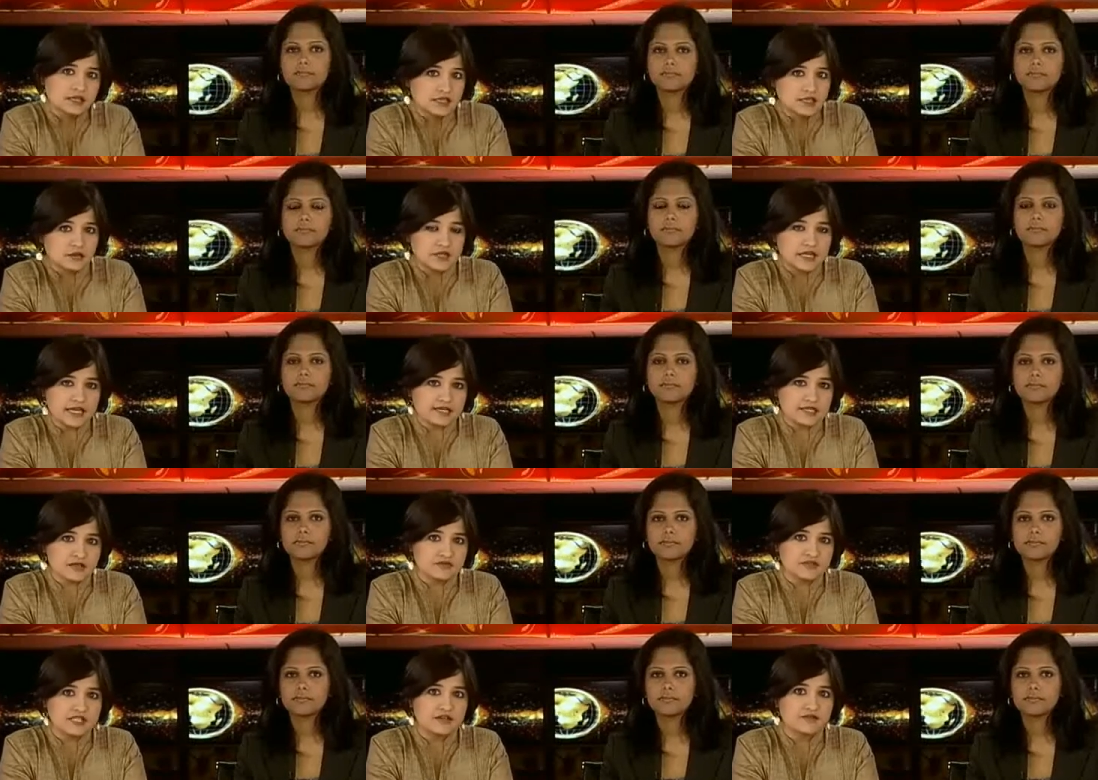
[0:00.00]
Speaker 1: Now, the case
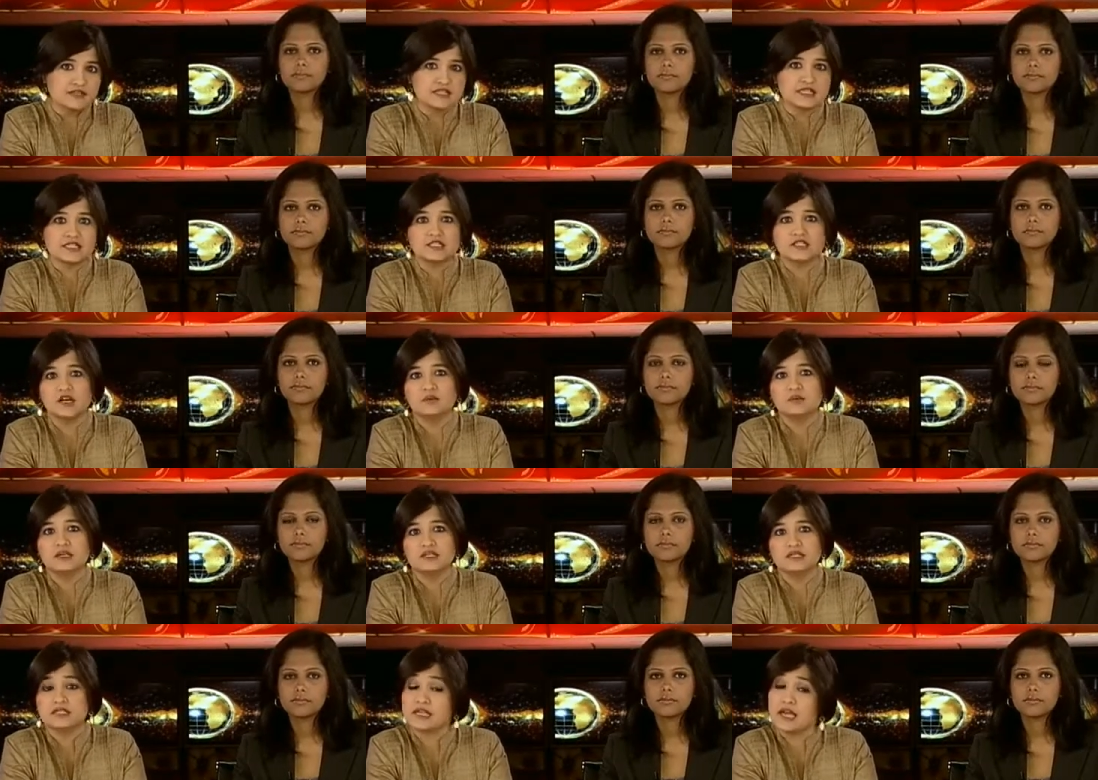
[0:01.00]
of CVC
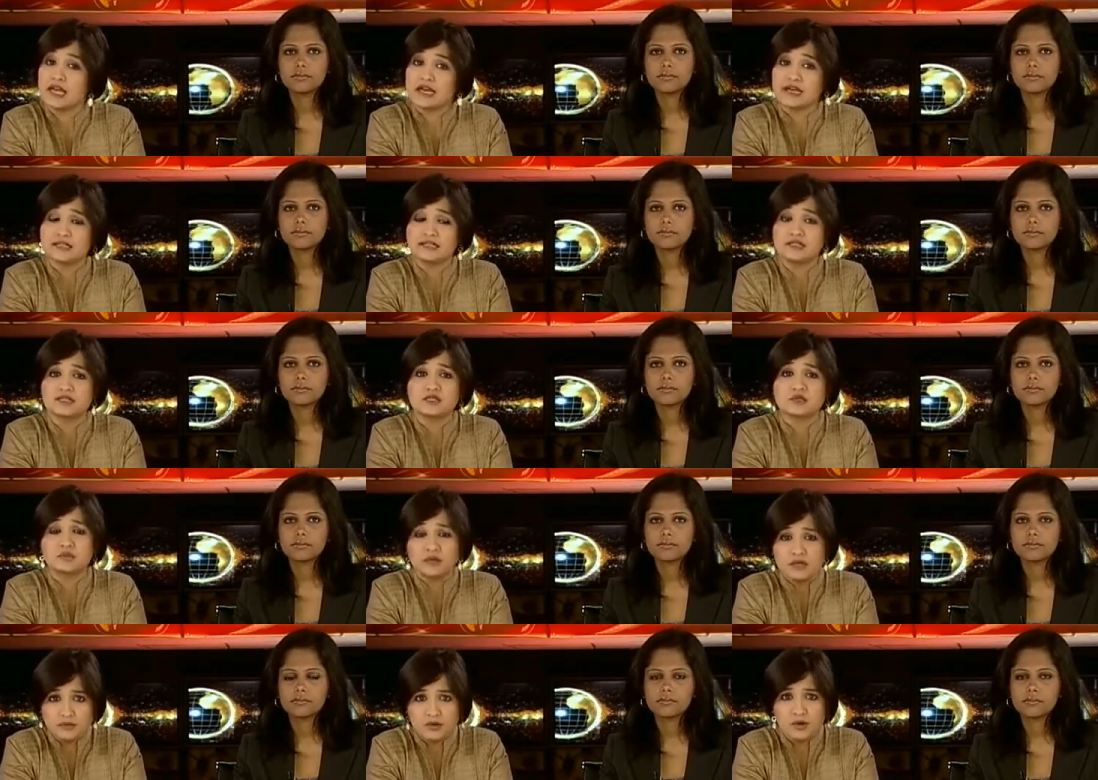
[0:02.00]
Thomas and the
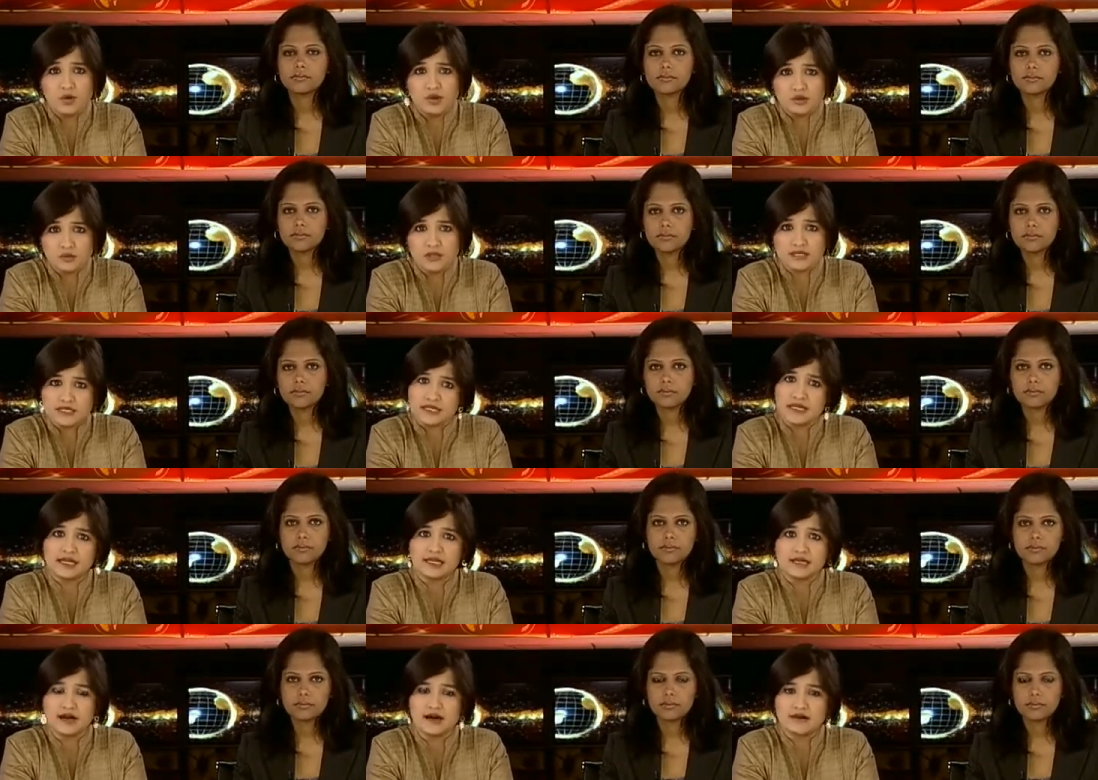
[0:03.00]
Supreme Court once
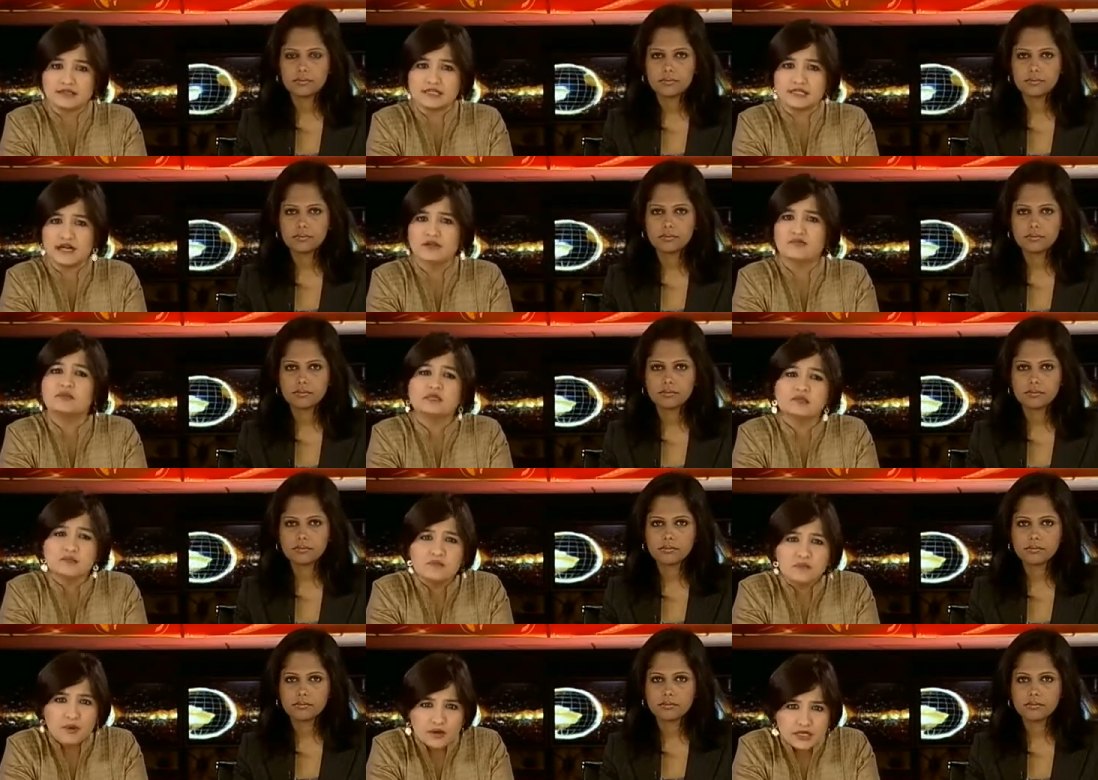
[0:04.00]
again asked the government
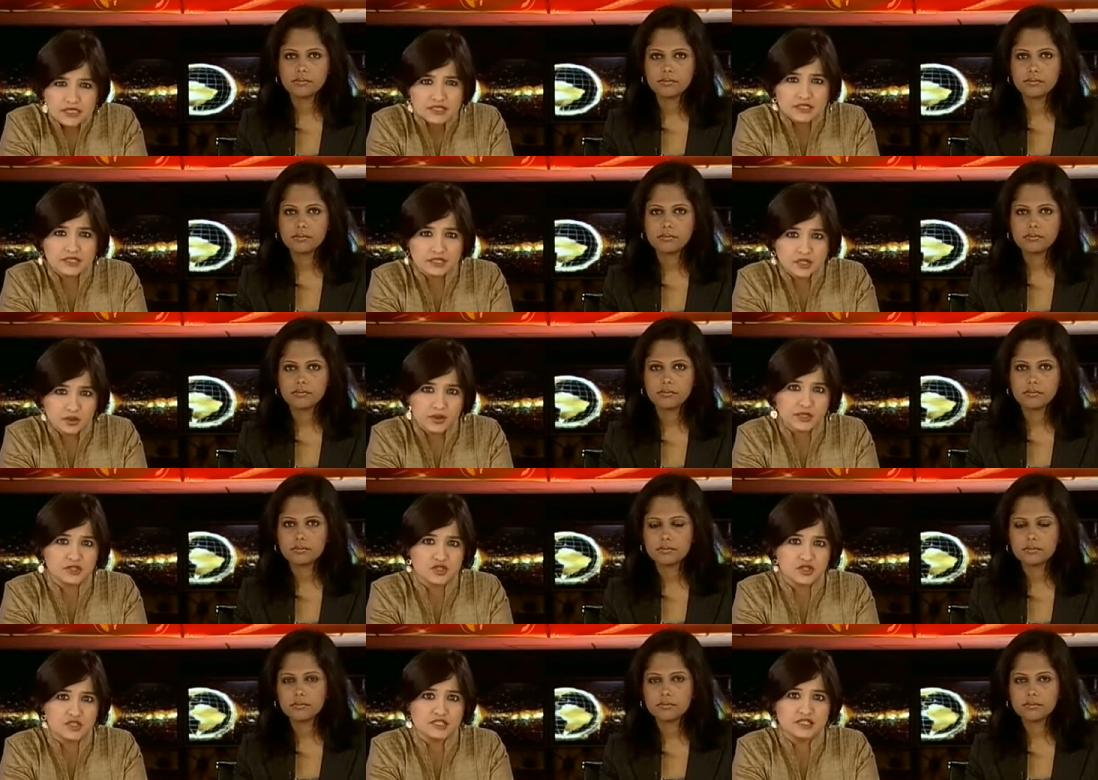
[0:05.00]
pointed
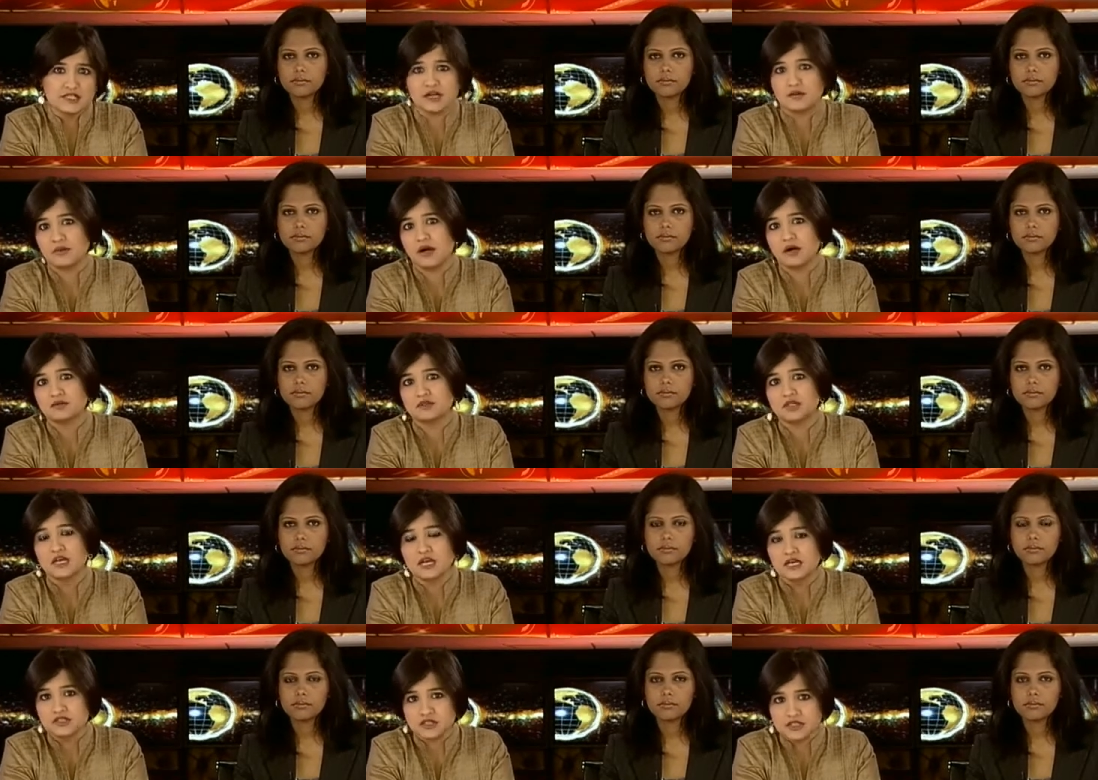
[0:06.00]
questions about
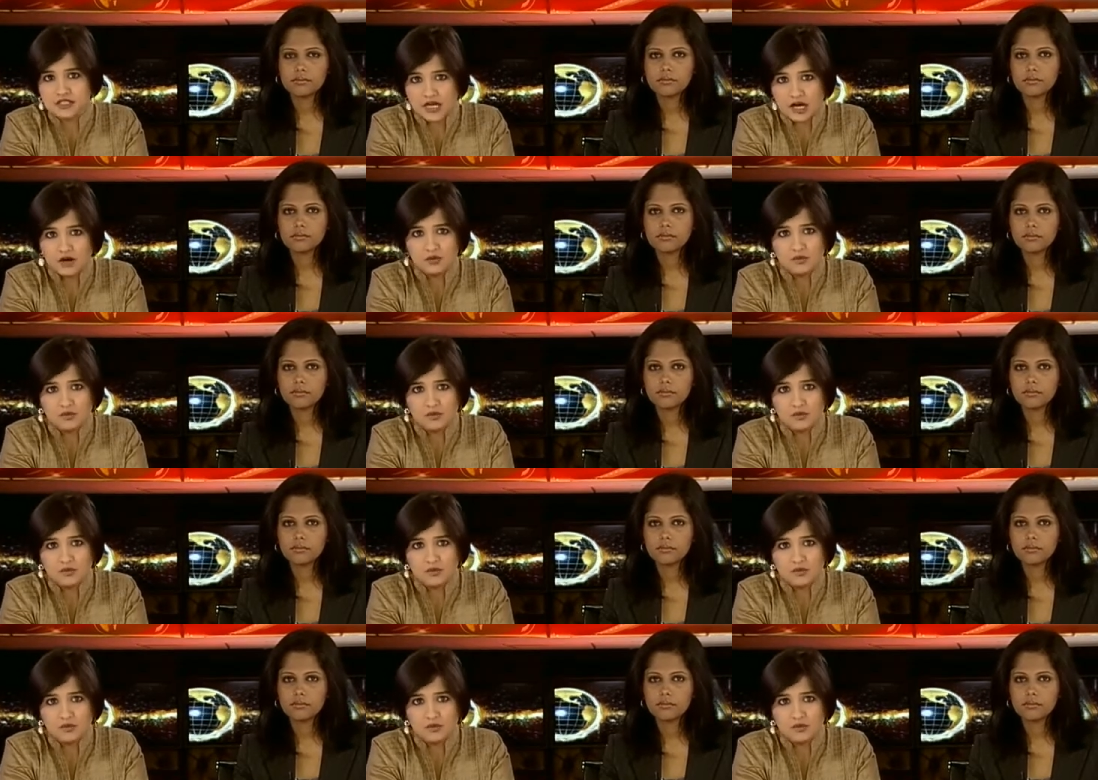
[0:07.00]
just how